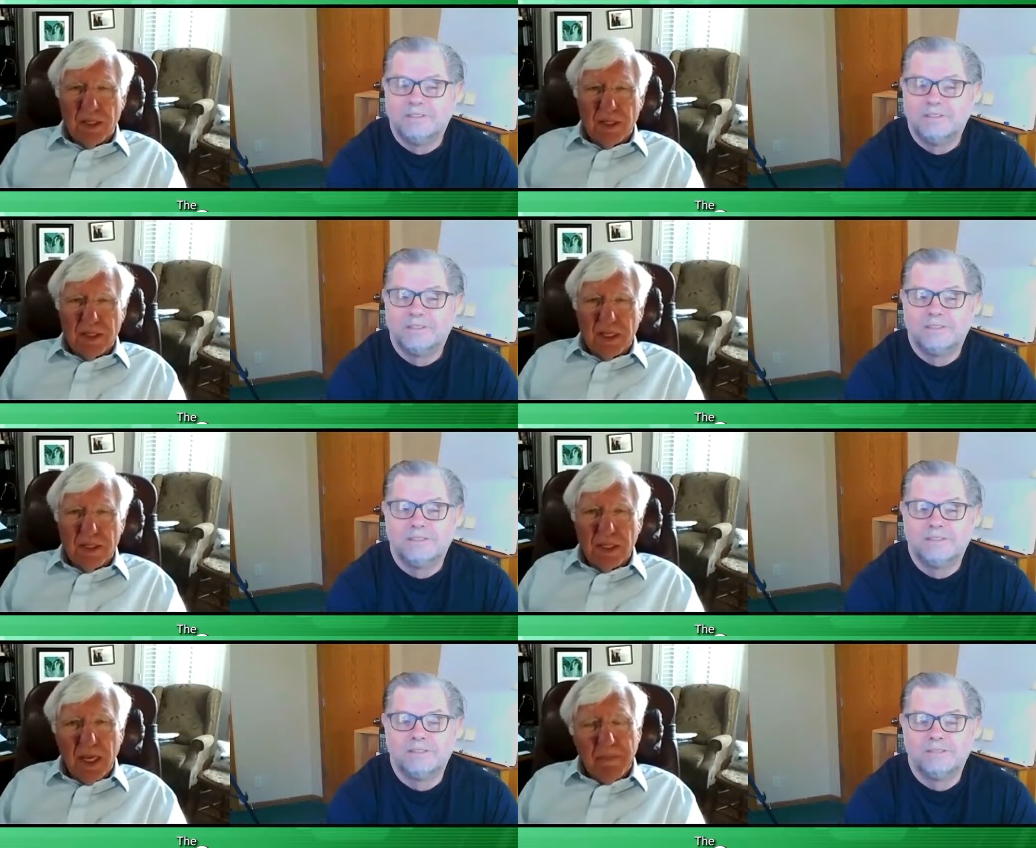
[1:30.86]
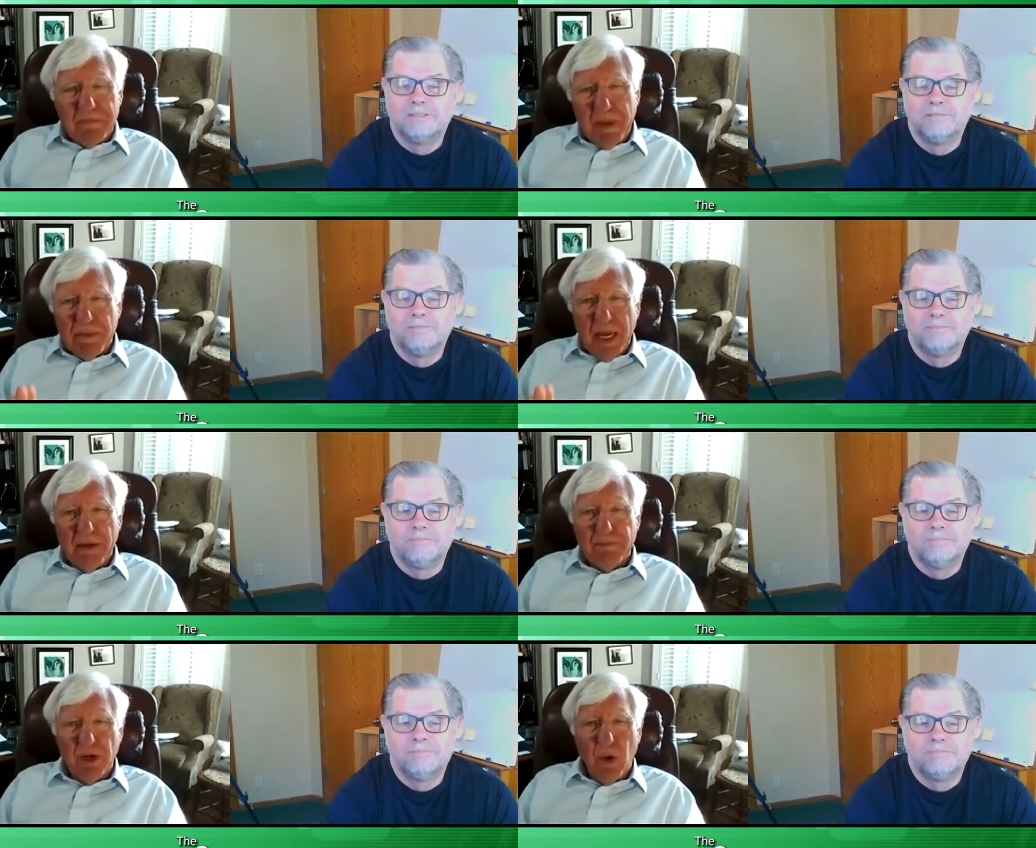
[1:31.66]
Speaker 1: the, the, the people
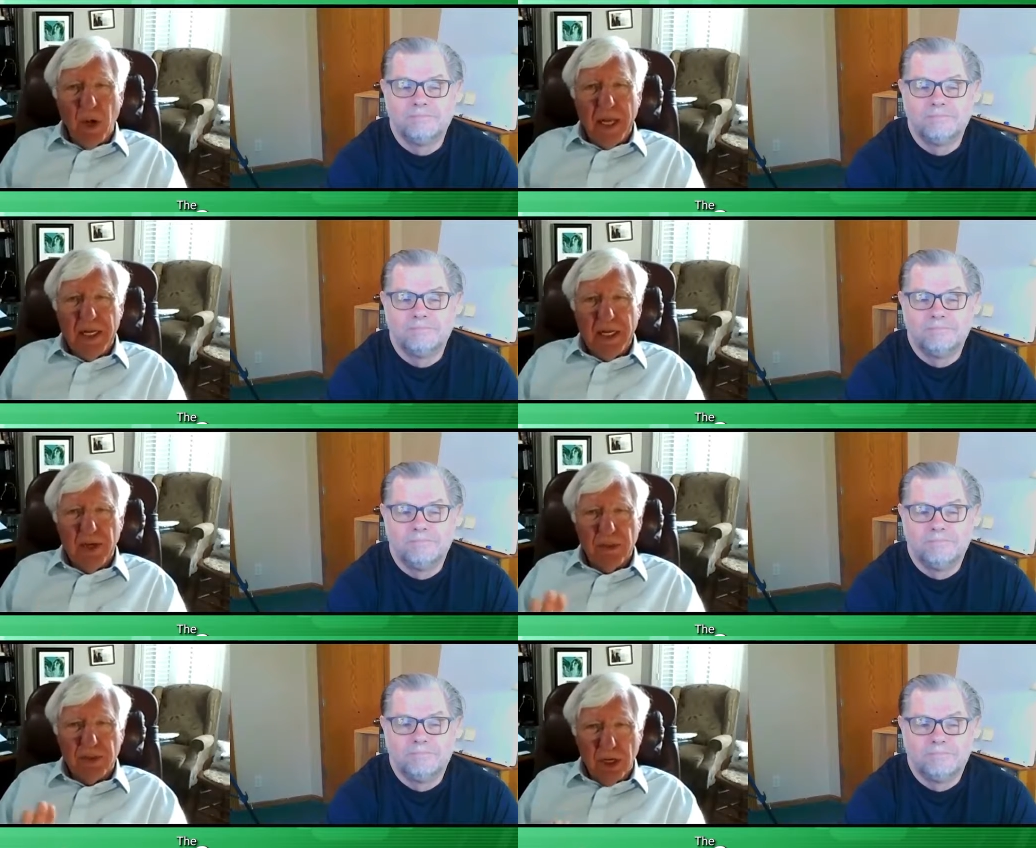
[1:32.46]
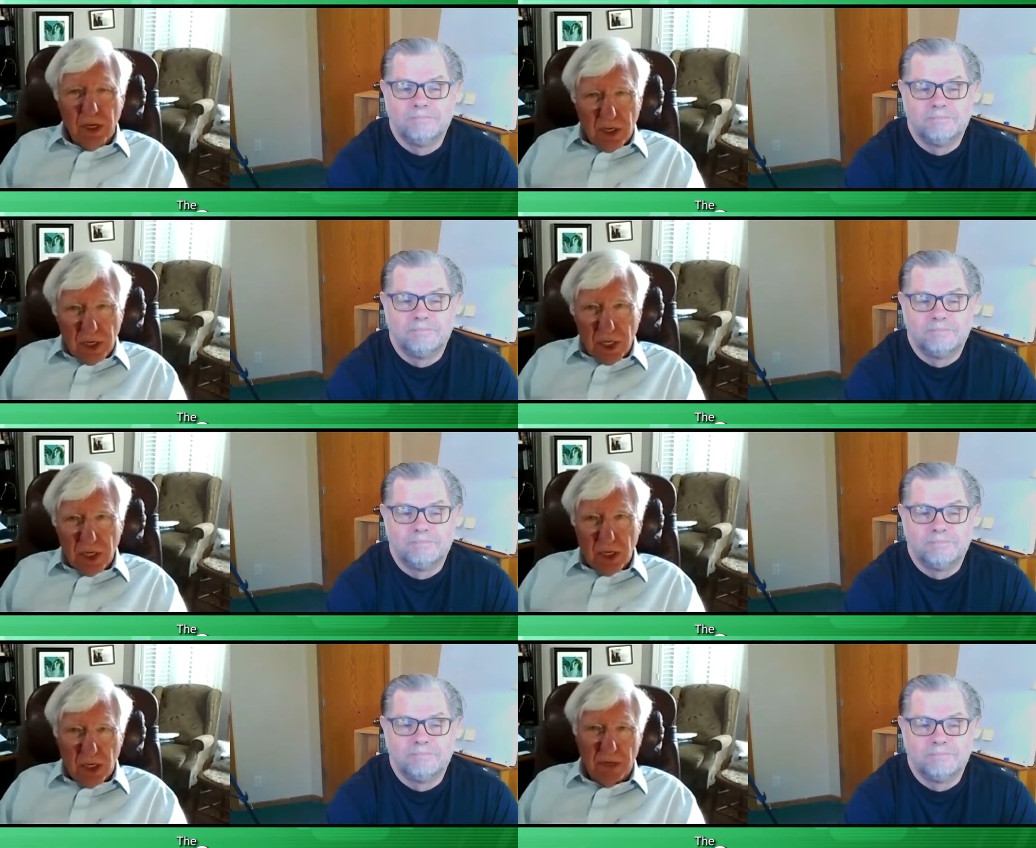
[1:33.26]
have no idea what the
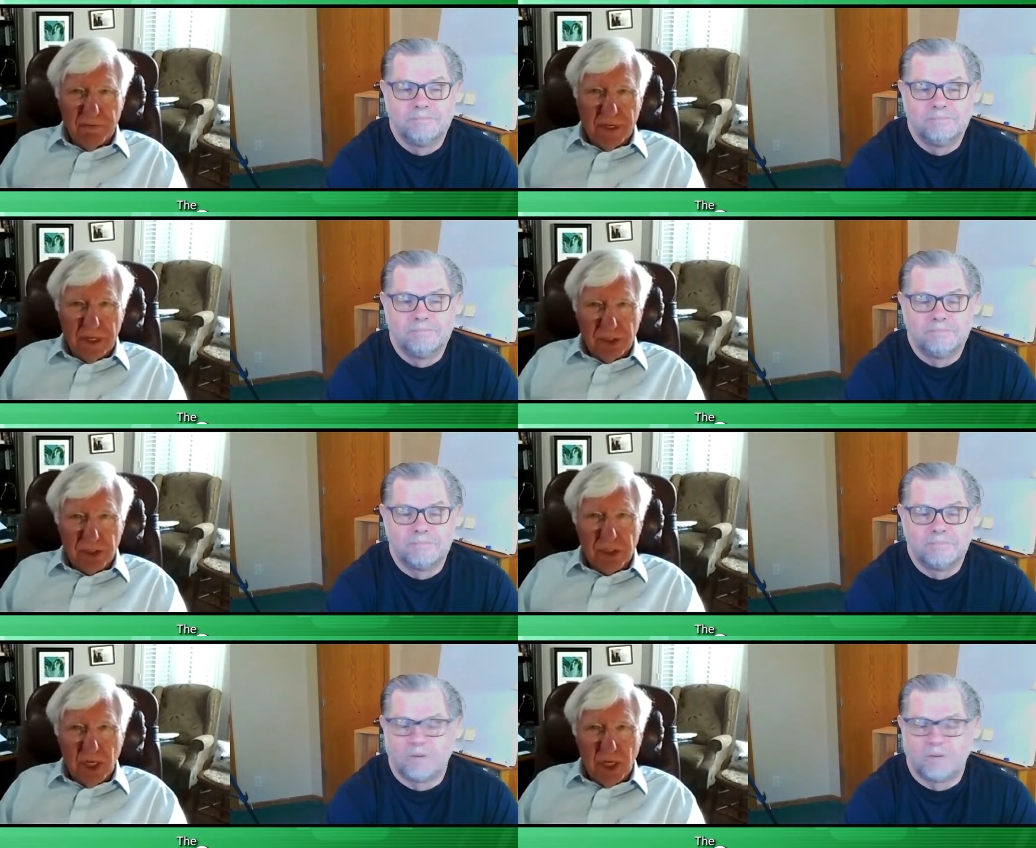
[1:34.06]
learning curve is.